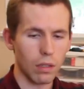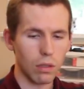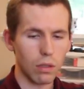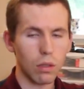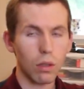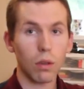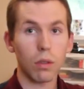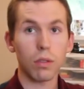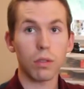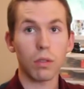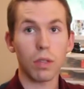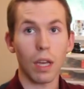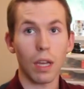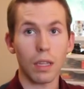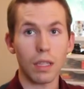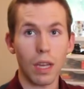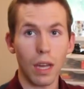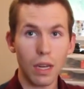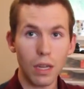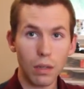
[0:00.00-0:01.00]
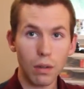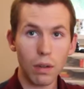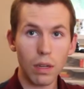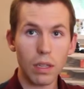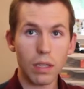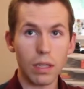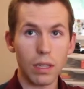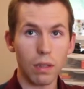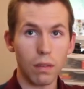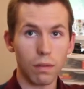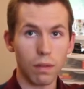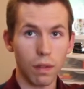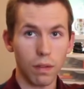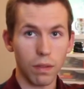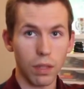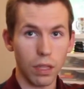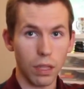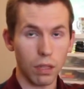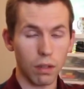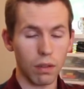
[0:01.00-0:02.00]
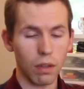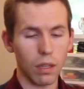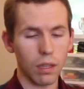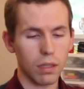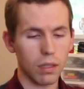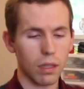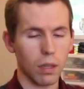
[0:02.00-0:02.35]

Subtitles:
You can also get 10 degrees and even 15 degrees,